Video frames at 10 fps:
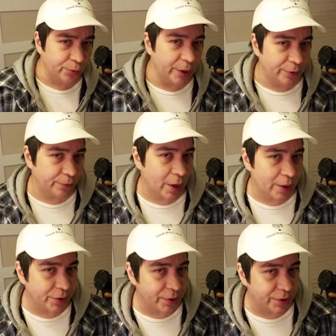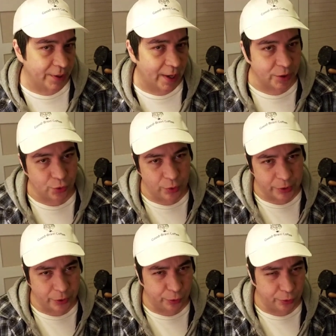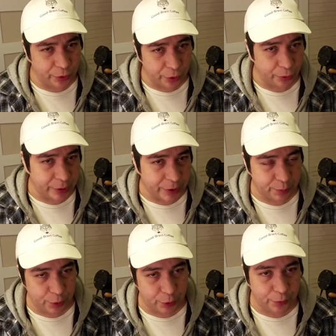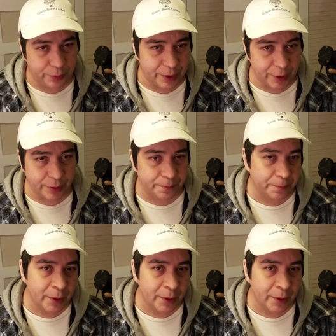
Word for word: rate of rise is at 20 degrees per minute,